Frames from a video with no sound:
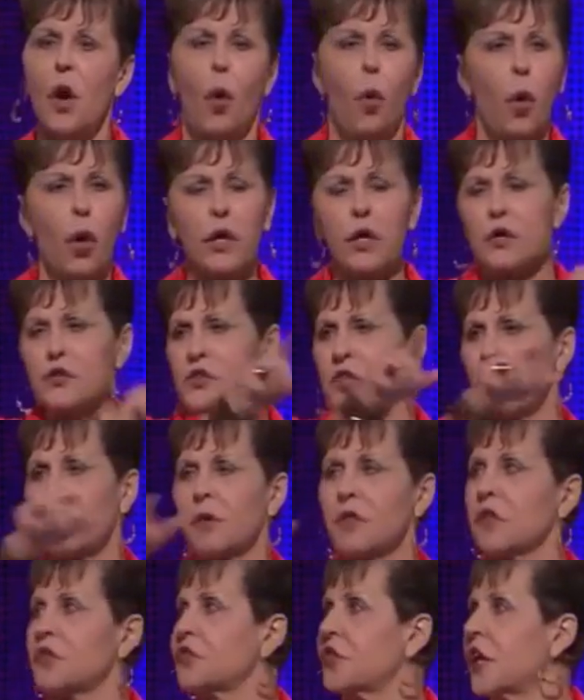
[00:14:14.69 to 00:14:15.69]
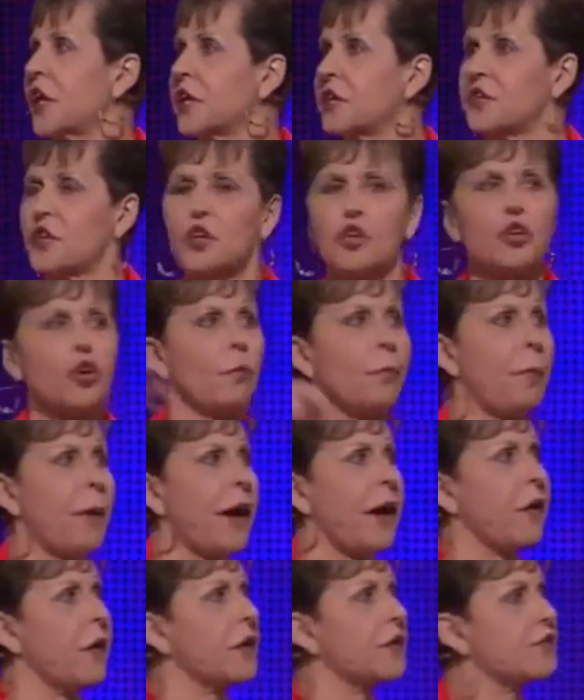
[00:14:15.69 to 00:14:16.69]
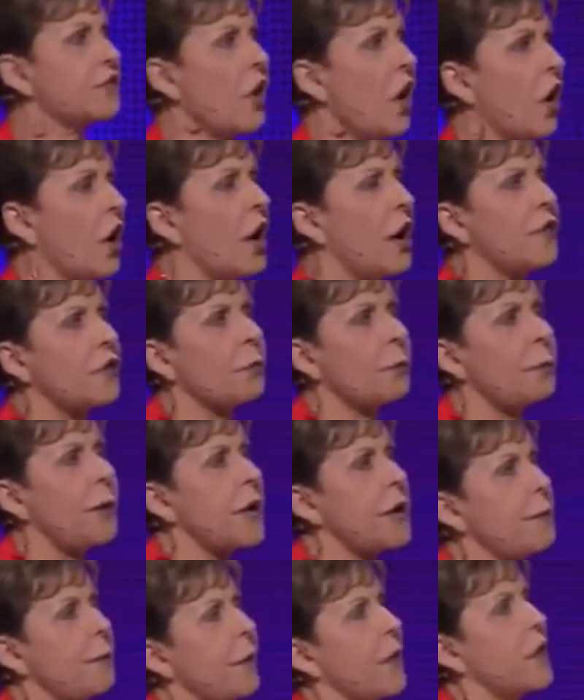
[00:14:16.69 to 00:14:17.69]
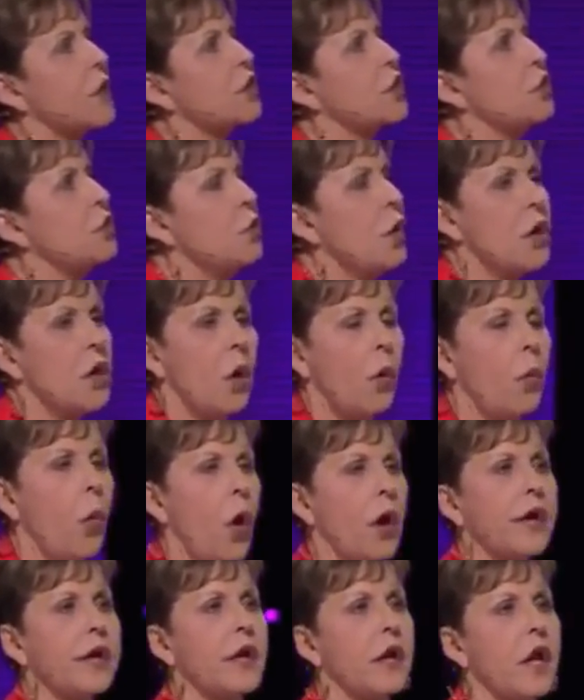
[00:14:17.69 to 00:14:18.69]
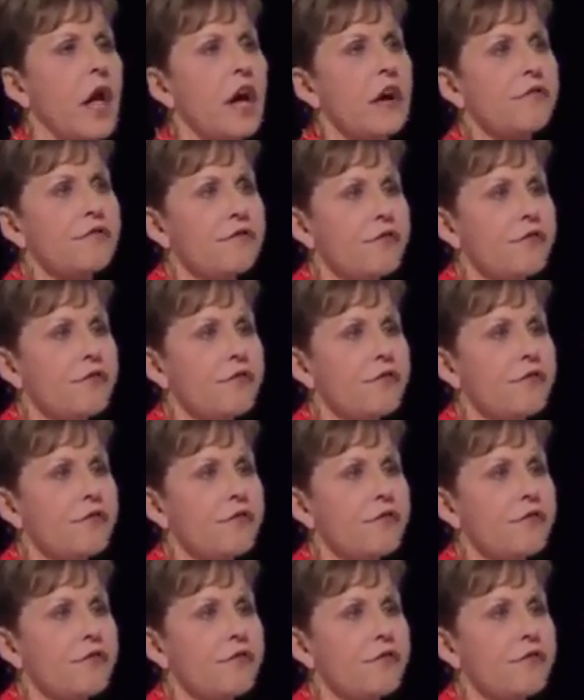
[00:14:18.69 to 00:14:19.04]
what are some of the things that your parents or other people that you wanted love